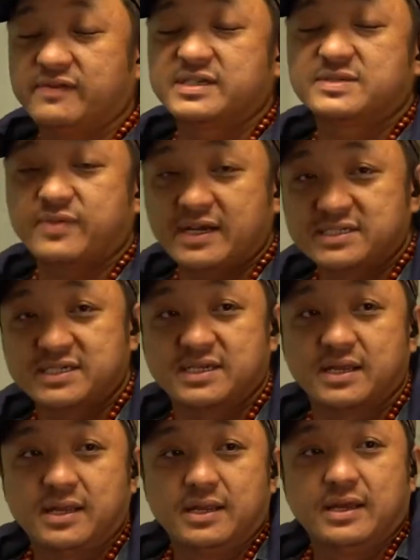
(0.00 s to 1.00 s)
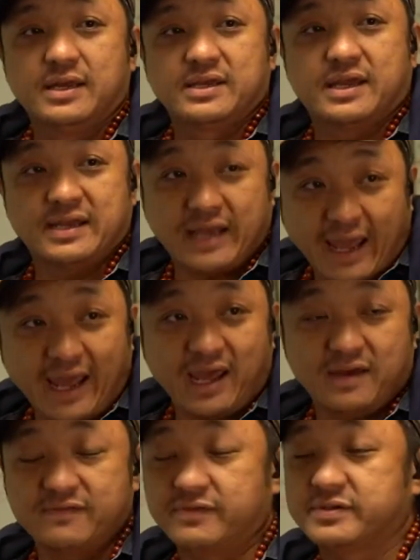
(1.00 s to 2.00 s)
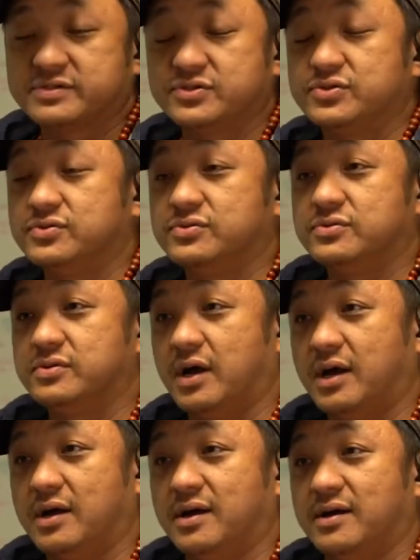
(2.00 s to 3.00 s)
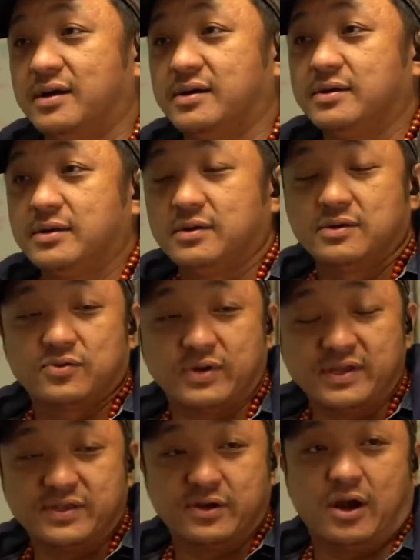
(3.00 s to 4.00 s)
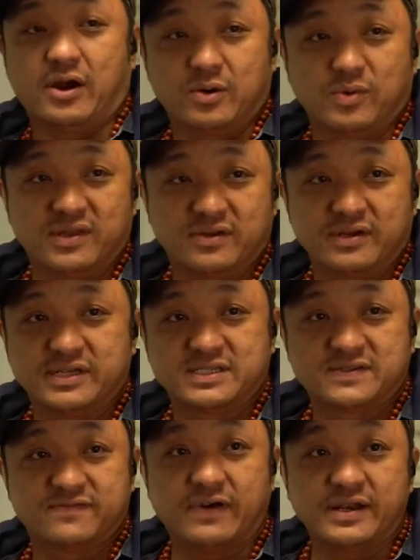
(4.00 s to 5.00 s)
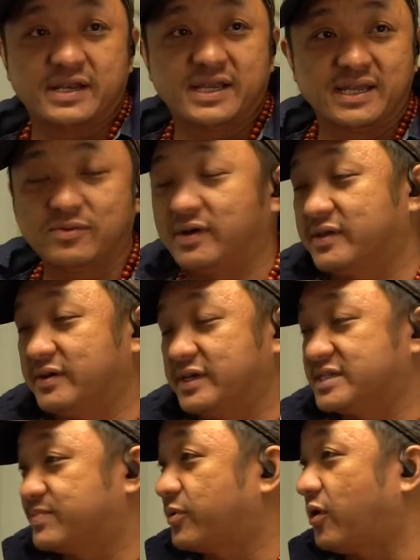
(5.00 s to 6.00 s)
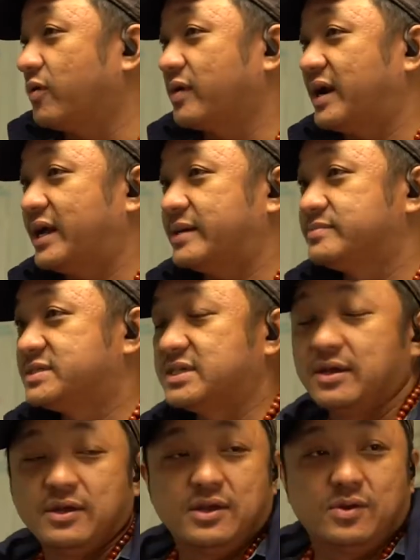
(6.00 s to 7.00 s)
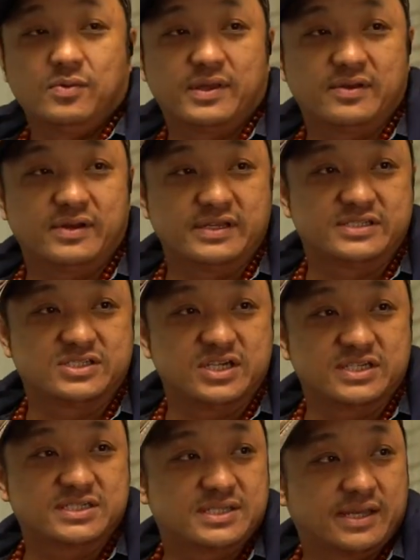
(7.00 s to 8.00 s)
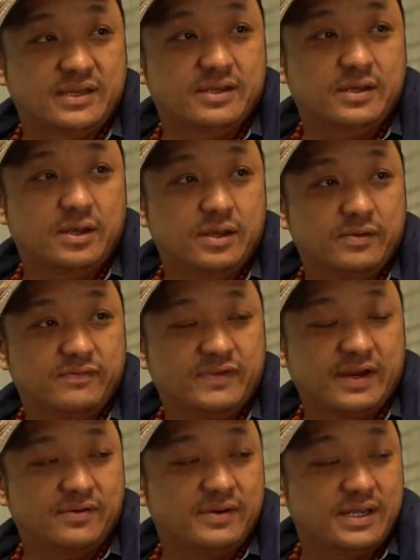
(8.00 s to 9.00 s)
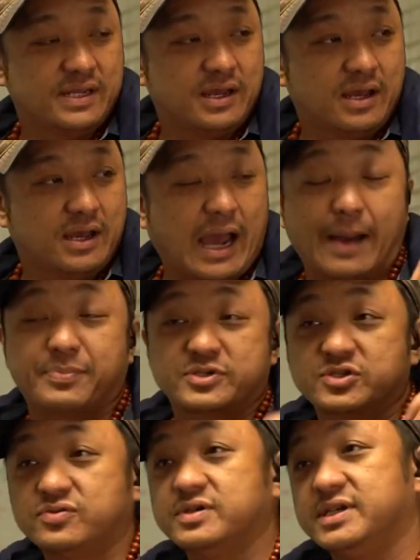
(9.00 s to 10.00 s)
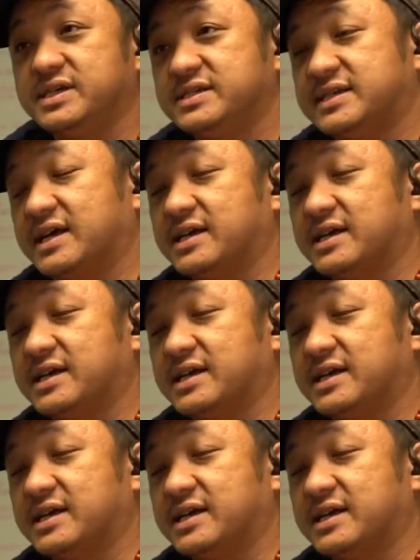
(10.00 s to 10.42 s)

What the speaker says: expression can have to create their art, whether it's funding, whether it's programs, whether it's just like very opportunities that